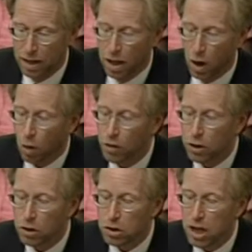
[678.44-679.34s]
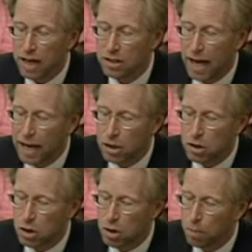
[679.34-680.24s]
Over the years, CHAC's actions
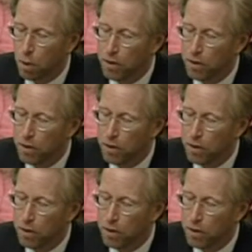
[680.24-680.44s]
to support